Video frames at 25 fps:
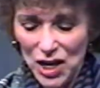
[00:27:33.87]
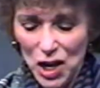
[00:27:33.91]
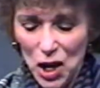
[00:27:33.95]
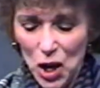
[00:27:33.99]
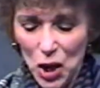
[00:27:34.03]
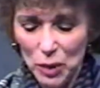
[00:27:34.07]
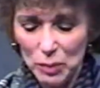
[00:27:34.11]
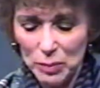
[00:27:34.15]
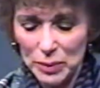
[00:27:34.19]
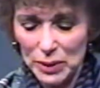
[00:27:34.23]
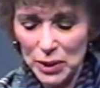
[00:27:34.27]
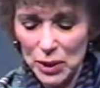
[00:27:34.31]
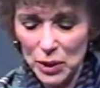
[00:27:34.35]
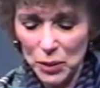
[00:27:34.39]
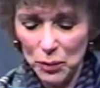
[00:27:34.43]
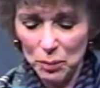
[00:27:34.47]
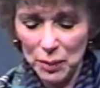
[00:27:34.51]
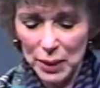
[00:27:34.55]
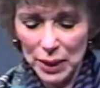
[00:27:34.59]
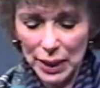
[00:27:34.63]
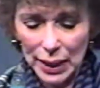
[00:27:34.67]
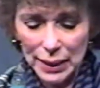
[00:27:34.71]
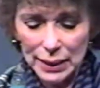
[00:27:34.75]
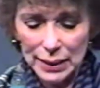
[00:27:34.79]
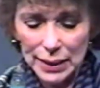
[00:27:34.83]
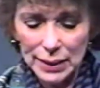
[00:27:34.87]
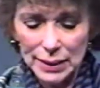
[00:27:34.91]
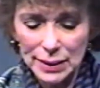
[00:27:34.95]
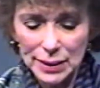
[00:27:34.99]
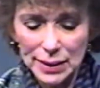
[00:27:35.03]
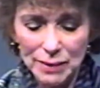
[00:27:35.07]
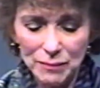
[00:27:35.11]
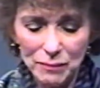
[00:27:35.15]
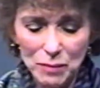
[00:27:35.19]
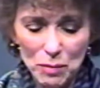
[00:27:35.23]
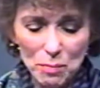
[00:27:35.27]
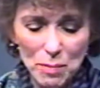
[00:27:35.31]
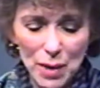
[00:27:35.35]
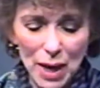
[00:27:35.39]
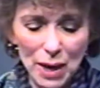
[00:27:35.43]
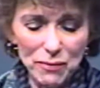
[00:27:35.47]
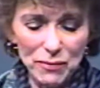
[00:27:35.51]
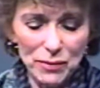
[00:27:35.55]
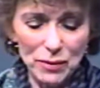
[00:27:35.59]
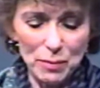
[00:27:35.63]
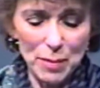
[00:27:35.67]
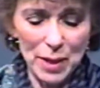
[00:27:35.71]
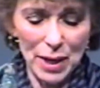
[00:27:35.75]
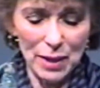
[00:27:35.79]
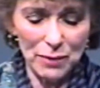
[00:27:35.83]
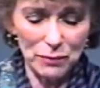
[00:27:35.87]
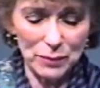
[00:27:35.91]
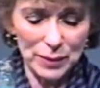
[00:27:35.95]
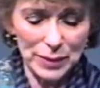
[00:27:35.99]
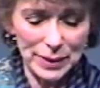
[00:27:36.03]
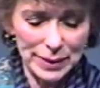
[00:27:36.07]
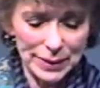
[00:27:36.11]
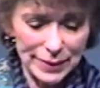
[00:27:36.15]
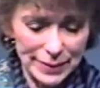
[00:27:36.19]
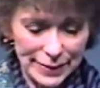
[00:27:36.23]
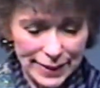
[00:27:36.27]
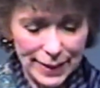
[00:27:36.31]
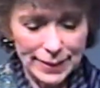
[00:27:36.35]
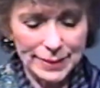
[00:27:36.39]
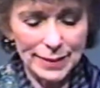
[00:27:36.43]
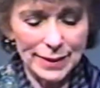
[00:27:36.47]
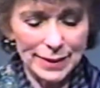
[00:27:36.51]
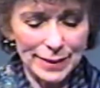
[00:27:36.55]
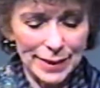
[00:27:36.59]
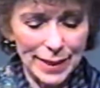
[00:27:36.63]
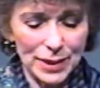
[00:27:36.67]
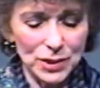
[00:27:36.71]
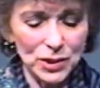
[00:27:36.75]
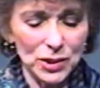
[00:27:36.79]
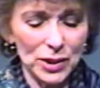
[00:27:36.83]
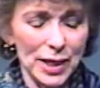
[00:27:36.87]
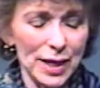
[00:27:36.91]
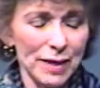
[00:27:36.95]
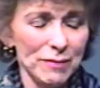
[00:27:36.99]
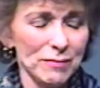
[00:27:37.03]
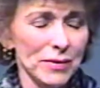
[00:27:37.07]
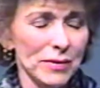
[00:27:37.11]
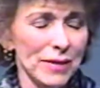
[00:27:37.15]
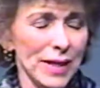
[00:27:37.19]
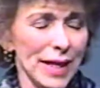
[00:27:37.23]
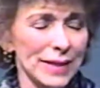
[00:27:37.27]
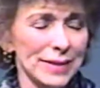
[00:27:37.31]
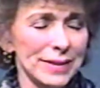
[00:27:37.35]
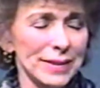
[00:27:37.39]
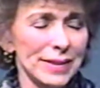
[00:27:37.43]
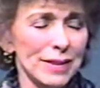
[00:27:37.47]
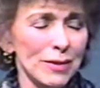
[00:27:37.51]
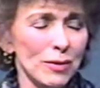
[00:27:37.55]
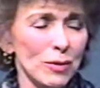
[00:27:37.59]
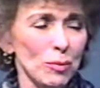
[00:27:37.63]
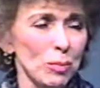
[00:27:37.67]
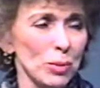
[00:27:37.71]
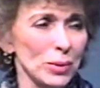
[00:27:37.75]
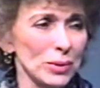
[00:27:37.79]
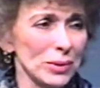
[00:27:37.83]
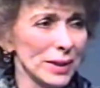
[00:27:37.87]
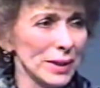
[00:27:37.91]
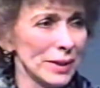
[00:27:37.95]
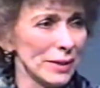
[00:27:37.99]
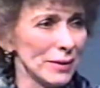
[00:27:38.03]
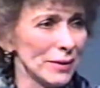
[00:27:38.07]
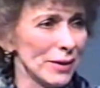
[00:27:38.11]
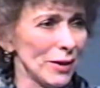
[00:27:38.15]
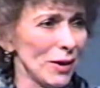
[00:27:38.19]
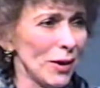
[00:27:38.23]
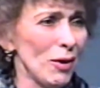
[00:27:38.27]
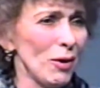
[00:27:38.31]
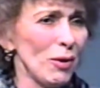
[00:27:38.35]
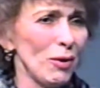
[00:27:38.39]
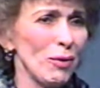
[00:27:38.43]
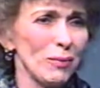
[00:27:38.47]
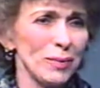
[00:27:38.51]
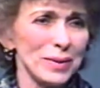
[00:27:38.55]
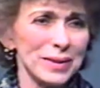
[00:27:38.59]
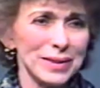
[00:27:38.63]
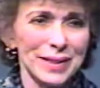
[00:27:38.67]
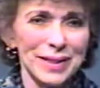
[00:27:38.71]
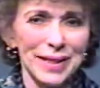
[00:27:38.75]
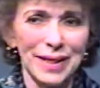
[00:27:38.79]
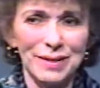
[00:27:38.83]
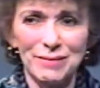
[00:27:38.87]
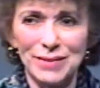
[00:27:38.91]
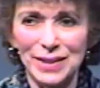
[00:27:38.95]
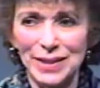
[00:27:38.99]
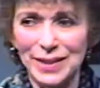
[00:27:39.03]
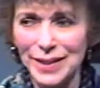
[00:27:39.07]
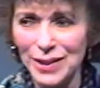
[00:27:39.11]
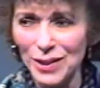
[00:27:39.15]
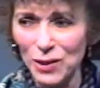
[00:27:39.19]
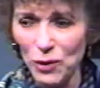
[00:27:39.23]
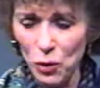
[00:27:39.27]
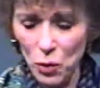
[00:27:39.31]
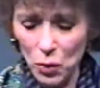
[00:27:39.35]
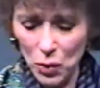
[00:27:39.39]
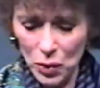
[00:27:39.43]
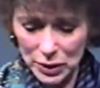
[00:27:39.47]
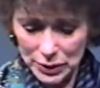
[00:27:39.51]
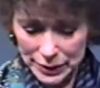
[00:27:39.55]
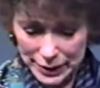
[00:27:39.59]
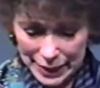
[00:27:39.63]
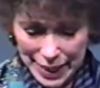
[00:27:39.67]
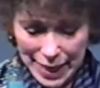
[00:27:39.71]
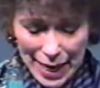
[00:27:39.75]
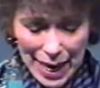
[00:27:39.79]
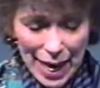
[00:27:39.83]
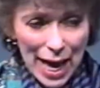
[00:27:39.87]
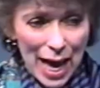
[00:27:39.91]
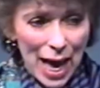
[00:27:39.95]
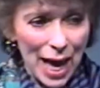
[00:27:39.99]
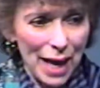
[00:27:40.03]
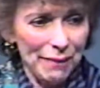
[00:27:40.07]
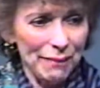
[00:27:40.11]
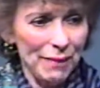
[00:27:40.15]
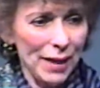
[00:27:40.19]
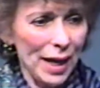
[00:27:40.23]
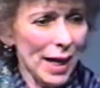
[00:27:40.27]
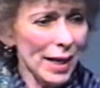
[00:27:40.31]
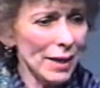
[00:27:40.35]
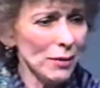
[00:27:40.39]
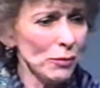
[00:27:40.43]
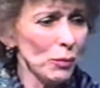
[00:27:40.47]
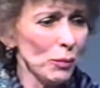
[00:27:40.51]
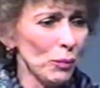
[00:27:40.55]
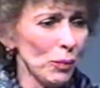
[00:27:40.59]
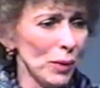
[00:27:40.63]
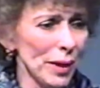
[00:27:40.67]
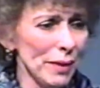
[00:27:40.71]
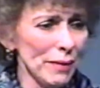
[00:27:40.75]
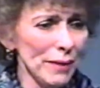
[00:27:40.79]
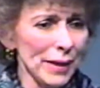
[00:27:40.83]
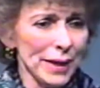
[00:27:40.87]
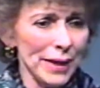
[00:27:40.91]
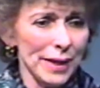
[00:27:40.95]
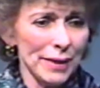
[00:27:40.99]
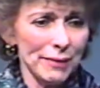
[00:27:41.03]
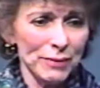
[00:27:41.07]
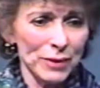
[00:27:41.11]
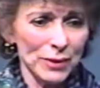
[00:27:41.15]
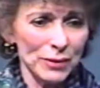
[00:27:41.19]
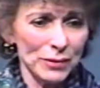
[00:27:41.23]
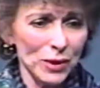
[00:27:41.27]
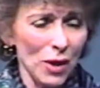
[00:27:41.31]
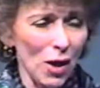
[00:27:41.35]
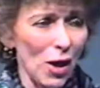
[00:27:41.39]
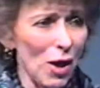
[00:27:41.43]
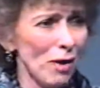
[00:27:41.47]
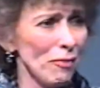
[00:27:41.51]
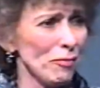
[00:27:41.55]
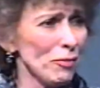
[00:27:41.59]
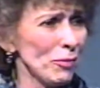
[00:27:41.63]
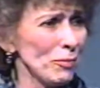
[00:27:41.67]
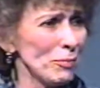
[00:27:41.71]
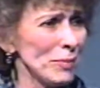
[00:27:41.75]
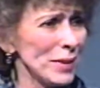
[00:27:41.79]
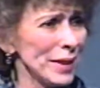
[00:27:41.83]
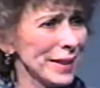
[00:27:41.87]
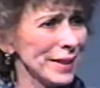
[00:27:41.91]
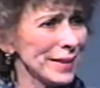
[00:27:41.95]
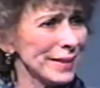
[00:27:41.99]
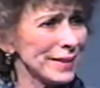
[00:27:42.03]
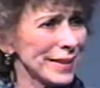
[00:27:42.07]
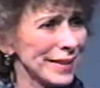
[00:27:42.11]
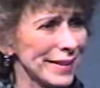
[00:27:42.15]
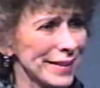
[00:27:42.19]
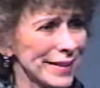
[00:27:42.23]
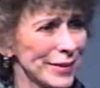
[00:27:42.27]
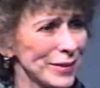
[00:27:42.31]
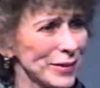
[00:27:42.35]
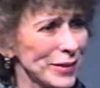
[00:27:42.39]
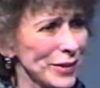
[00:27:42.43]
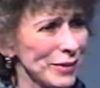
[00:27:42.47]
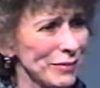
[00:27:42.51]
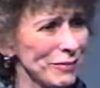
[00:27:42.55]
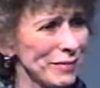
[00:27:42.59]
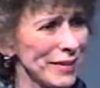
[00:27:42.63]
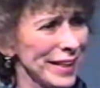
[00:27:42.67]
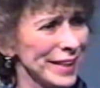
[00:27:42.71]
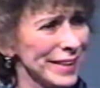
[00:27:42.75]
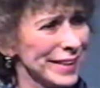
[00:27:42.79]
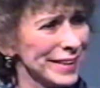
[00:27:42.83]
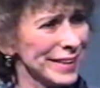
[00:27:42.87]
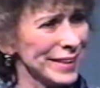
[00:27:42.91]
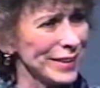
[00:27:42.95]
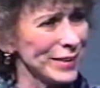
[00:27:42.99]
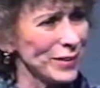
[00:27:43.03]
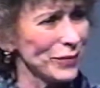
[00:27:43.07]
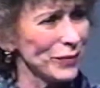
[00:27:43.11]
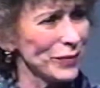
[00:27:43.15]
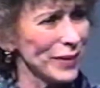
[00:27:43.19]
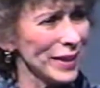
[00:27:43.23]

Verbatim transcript: I was hoping I'd get to give him mouth to mouth resuscitation after that terrible dinner. Oh, it's enough to kill a horse. I don't know where they get those awful meals at those conventions.